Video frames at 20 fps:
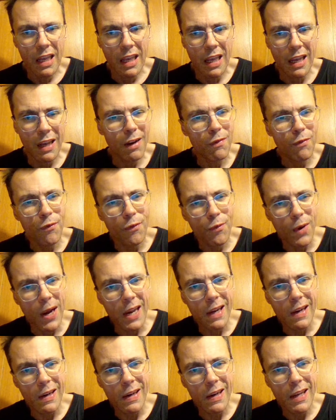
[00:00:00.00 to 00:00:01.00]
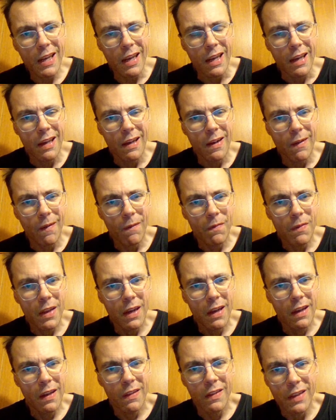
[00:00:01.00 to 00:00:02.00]
And frankly,
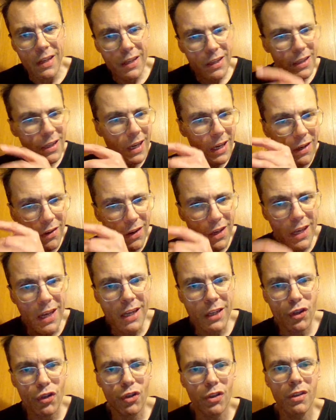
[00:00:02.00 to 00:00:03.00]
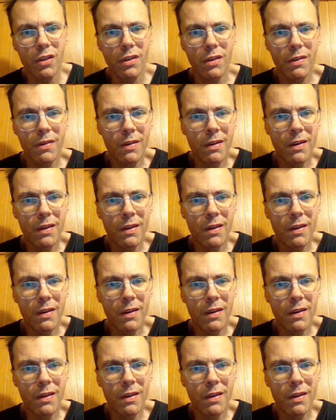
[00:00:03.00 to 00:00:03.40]
this kind of kitchen